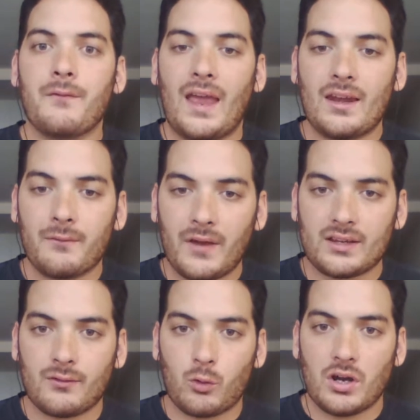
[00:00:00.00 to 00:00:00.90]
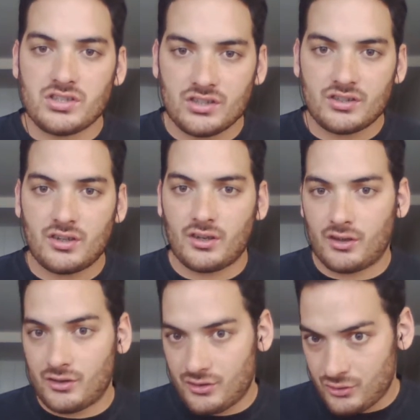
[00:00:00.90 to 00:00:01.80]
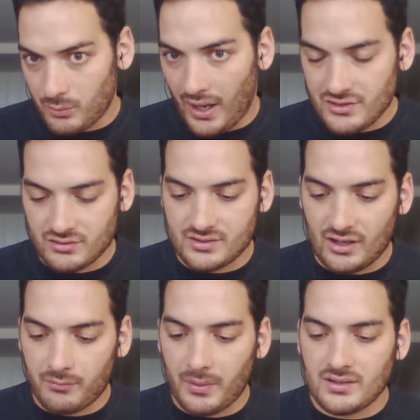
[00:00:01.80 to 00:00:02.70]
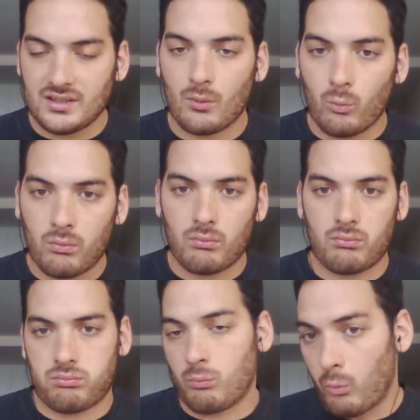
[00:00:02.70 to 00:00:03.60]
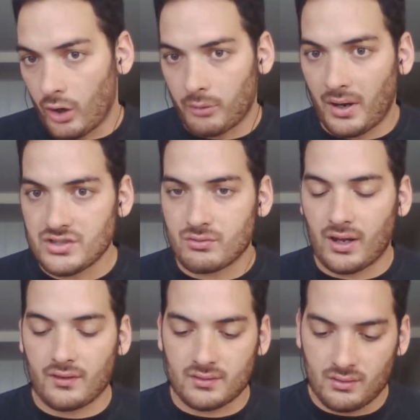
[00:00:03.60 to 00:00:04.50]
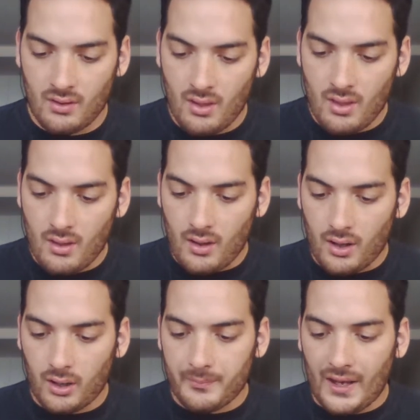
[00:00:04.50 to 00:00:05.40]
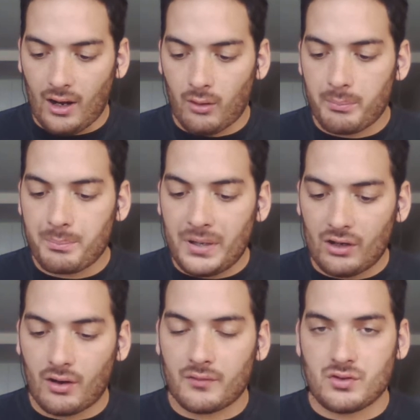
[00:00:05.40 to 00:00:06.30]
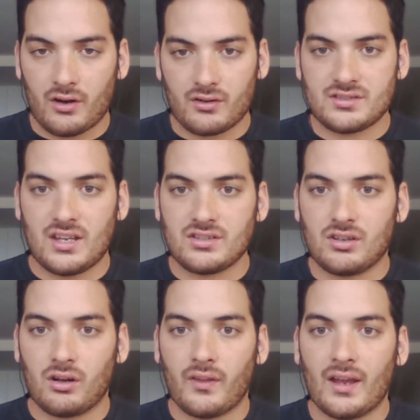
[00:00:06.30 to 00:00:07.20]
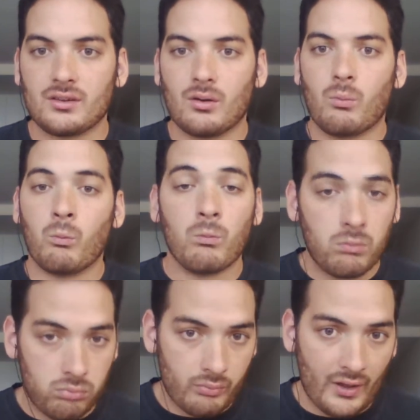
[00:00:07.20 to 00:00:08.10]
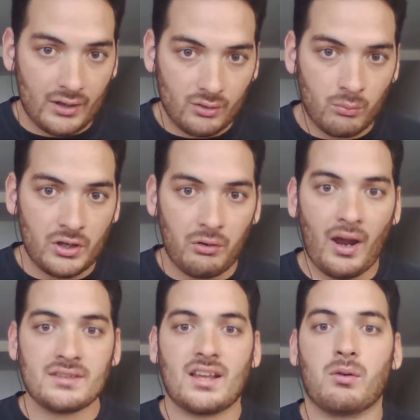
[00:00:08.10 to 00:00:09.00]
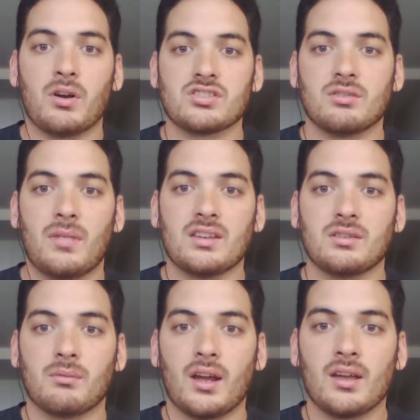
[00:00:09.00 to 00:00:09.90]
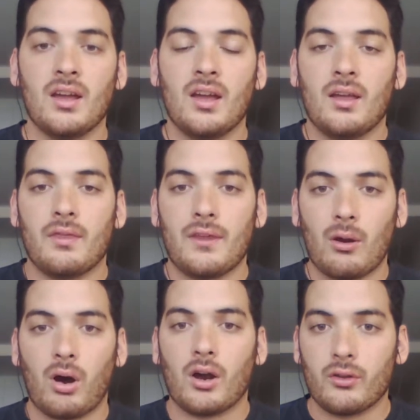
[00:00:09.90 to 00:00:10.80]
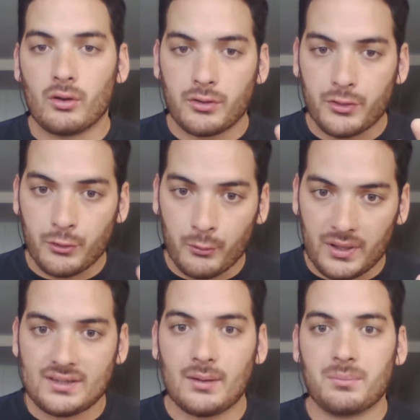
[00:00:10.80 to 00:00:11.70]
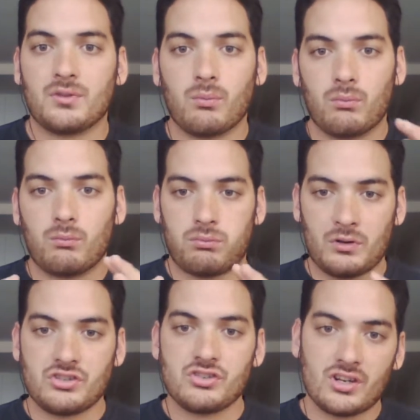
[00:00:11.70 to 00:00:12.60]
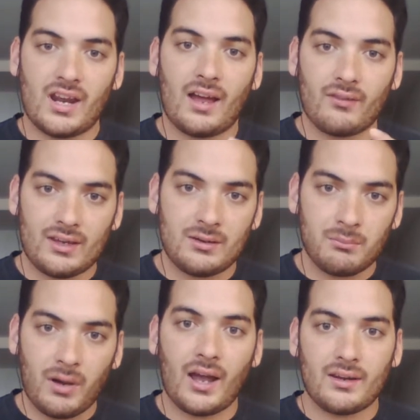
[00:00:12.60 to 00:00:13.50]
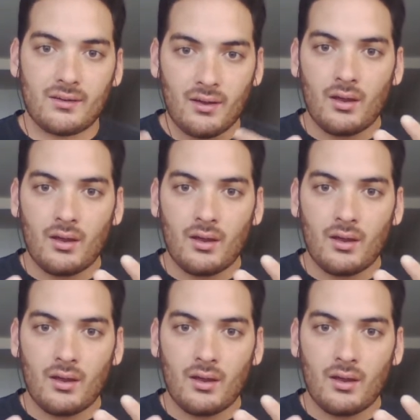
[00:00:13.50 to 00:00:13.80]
effective questions to ask yourself, basically, what are my strengths? Now, Peter F. Drucker says, that when you ask that question, basically, right, there are those 3 tips which you should have in mind